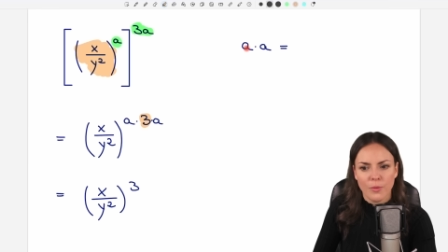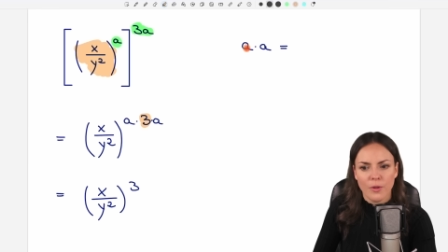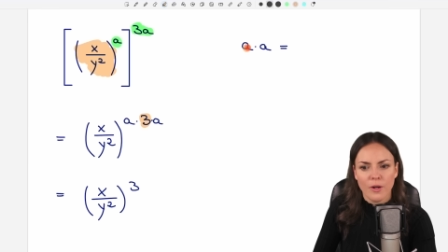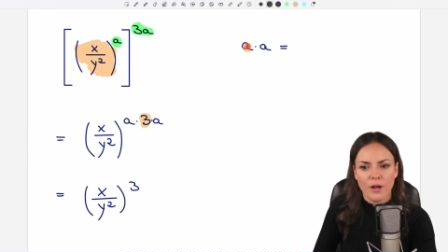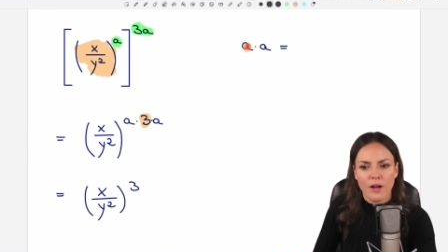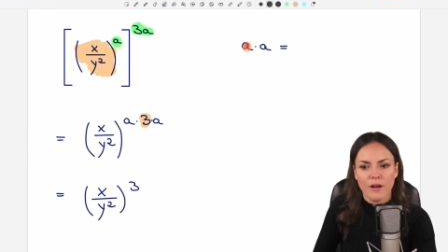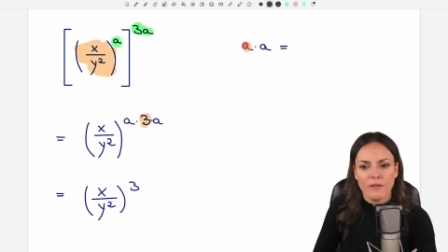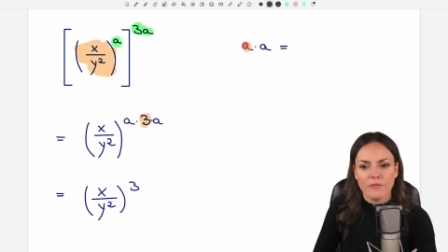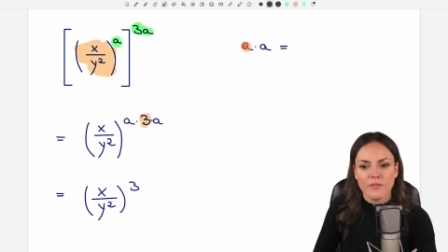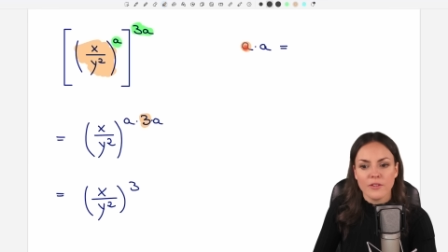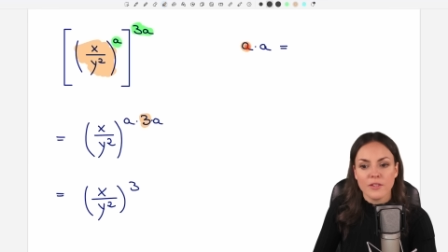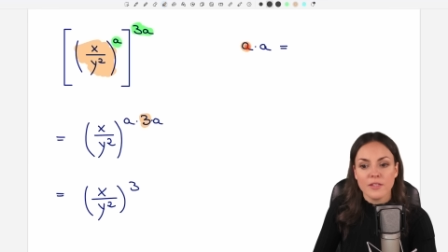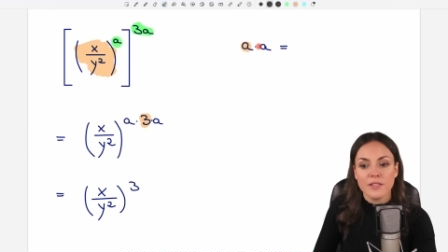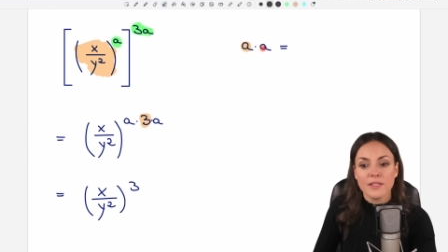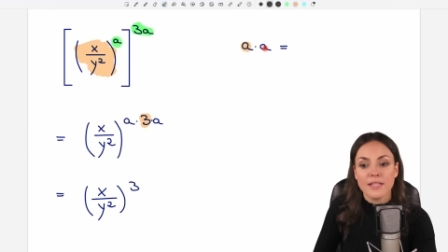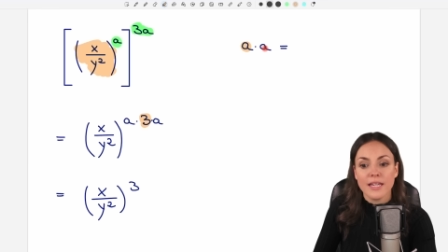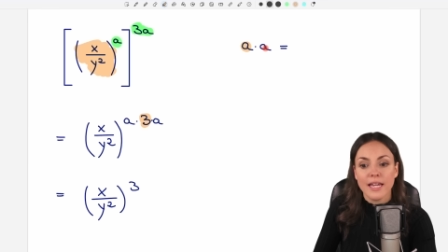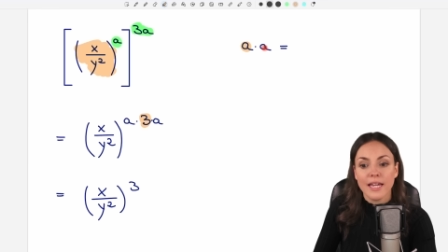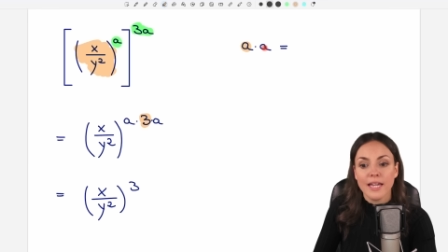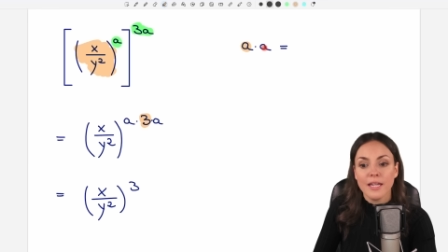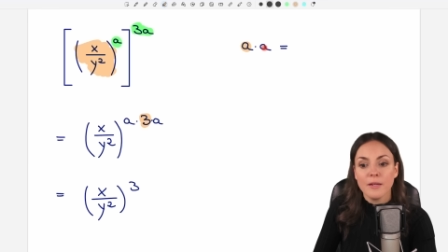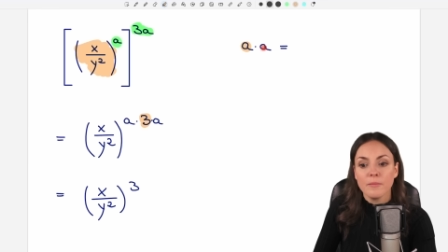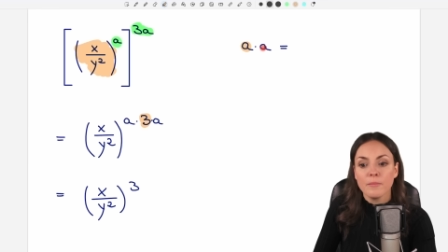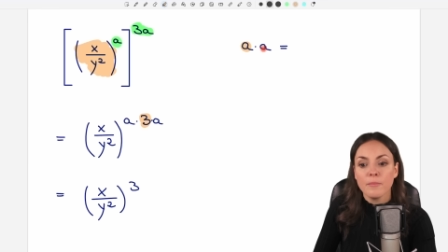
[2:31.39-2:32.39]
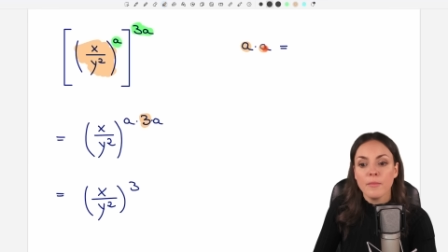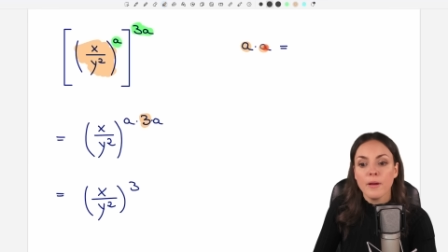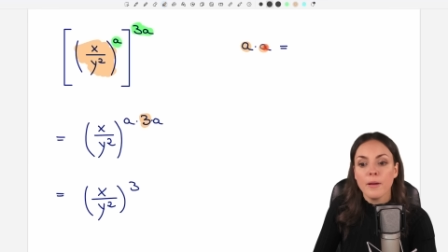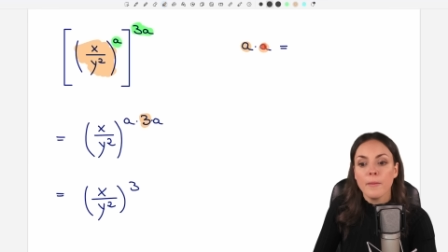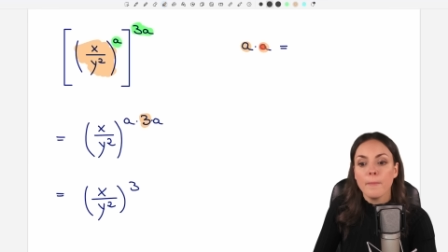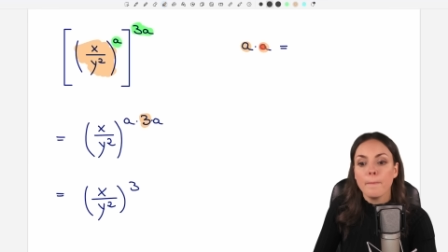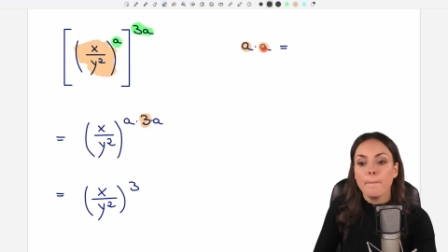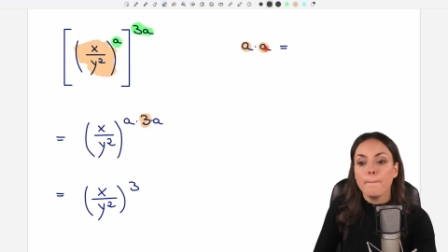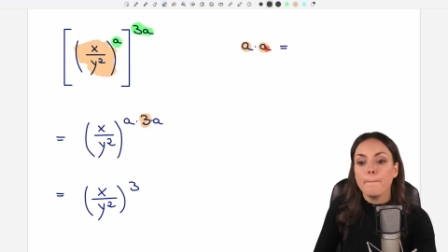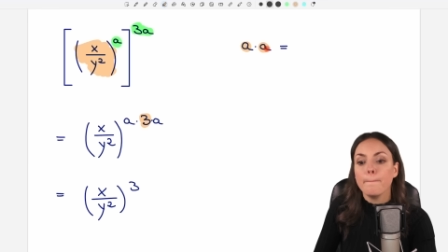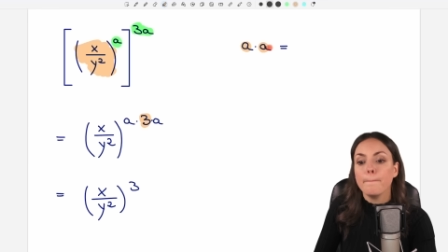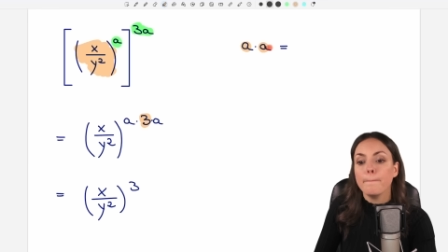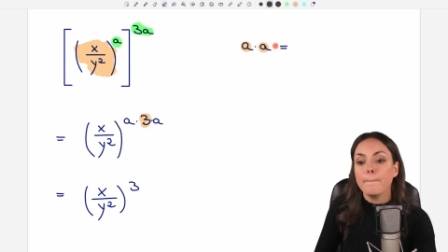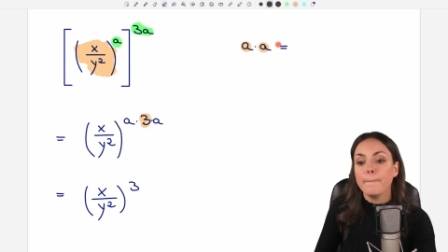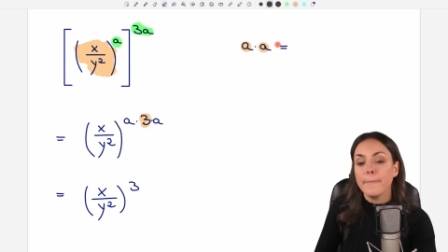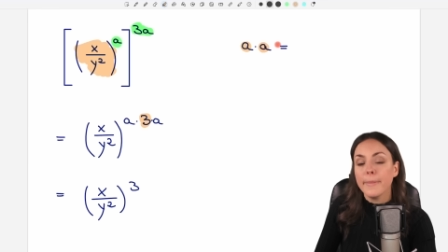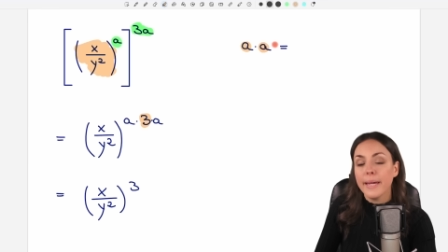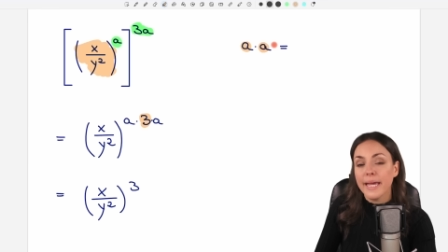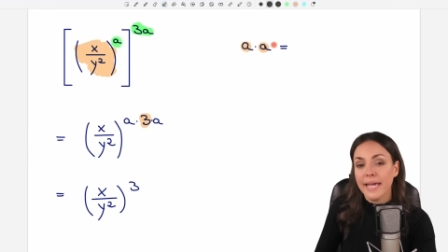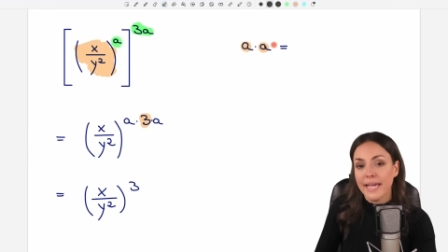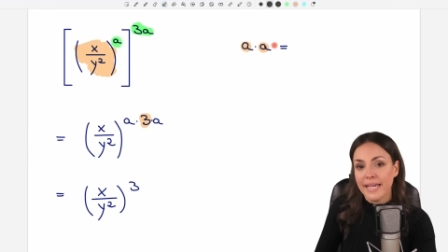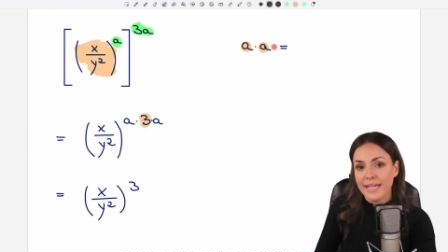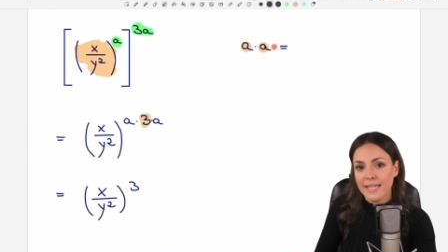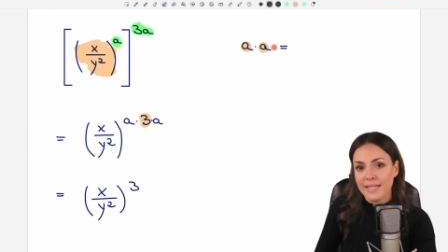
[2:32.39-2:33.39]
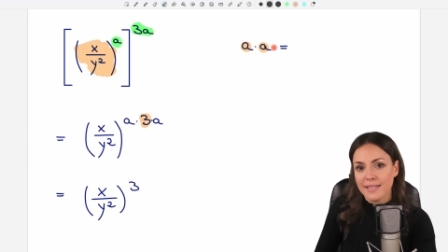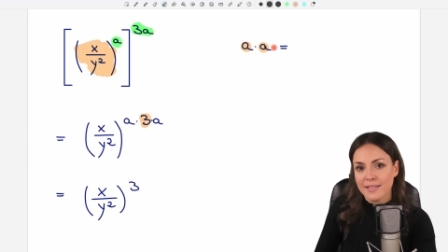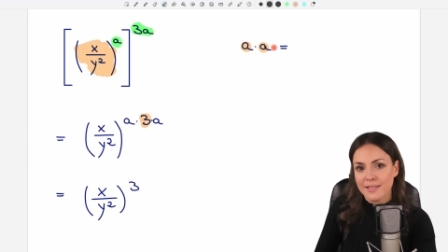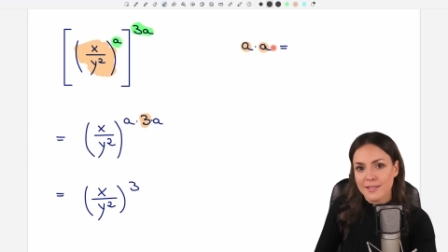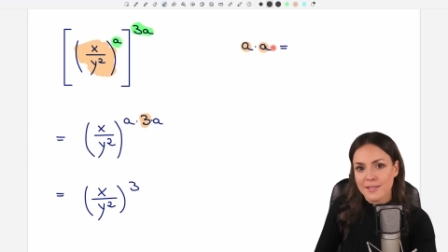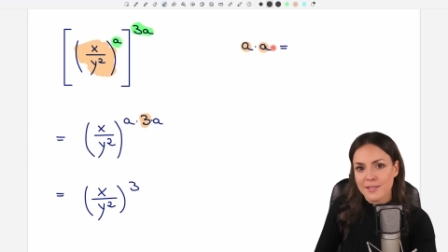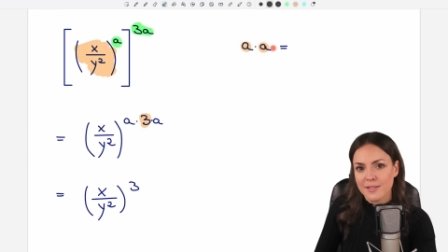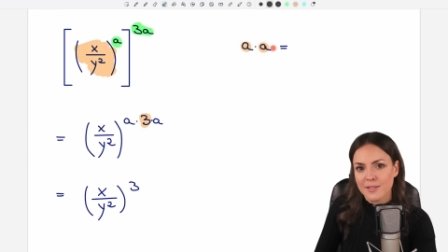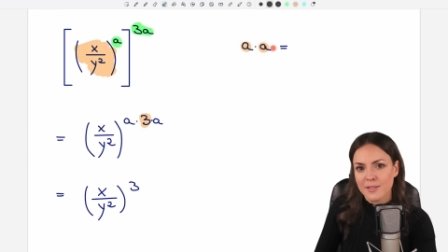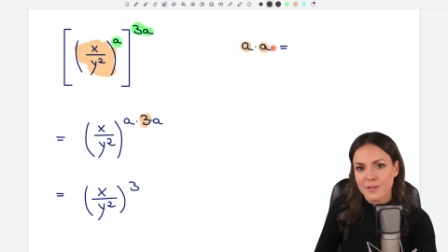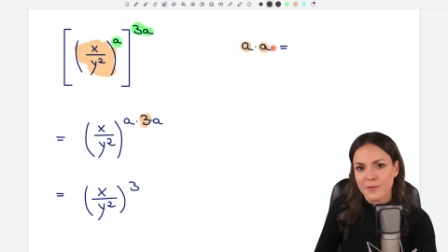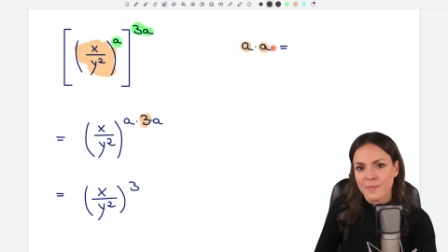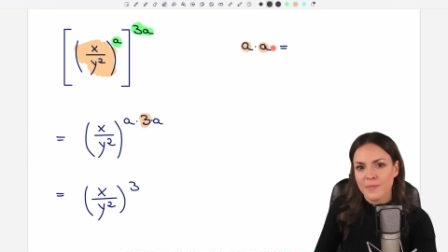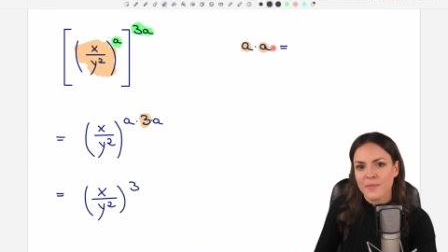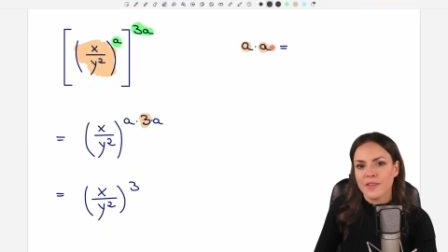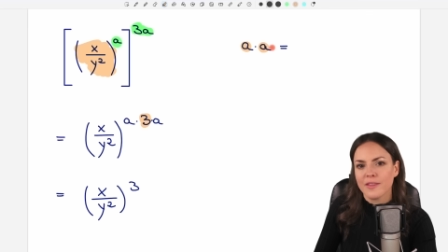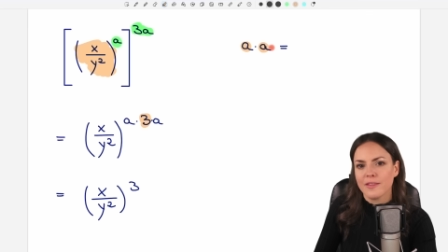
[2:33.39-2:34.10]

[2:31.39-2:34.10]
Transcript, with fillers: of the same base,